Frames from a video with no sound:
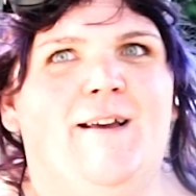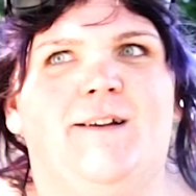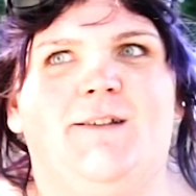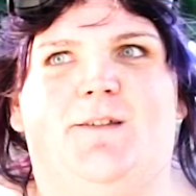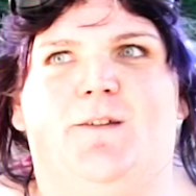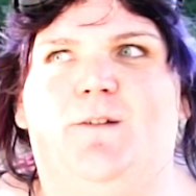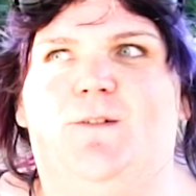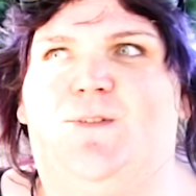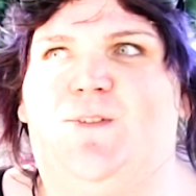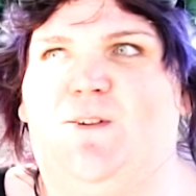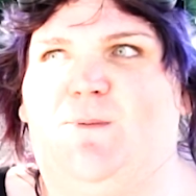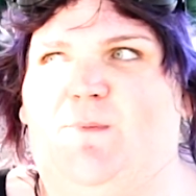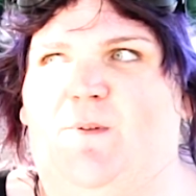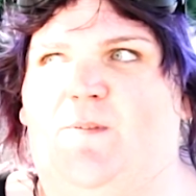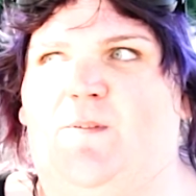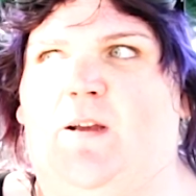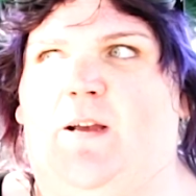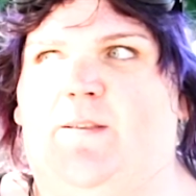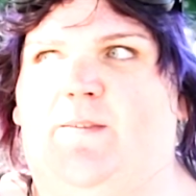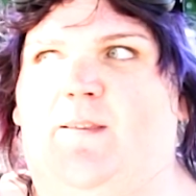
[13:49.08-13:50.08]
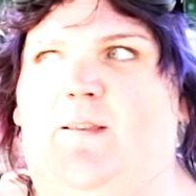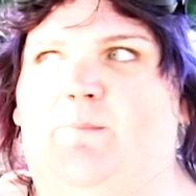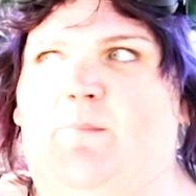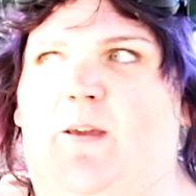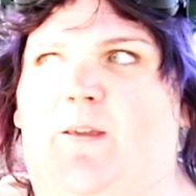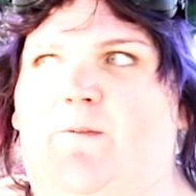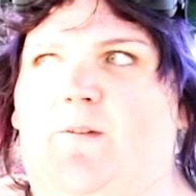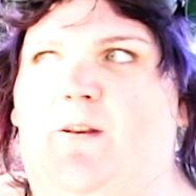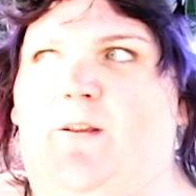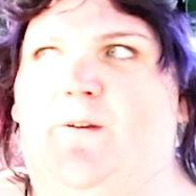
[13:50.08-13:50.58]
YouTube does not send
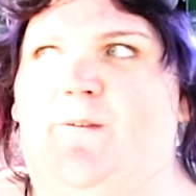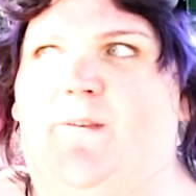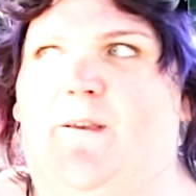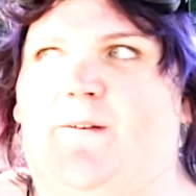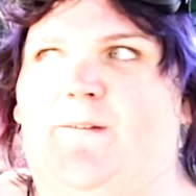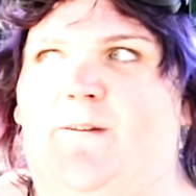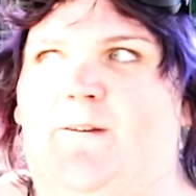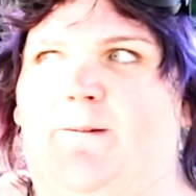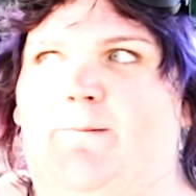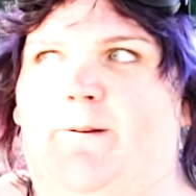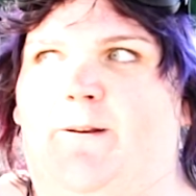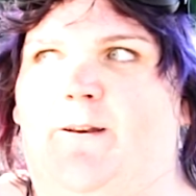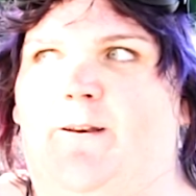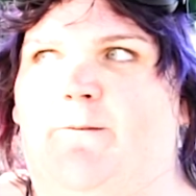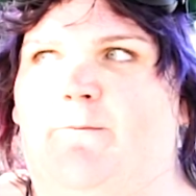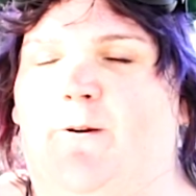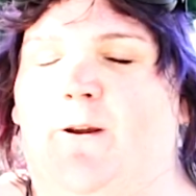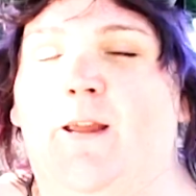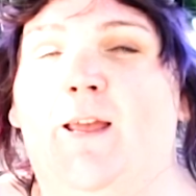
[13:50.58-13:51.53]
my videos out to anybody anymore.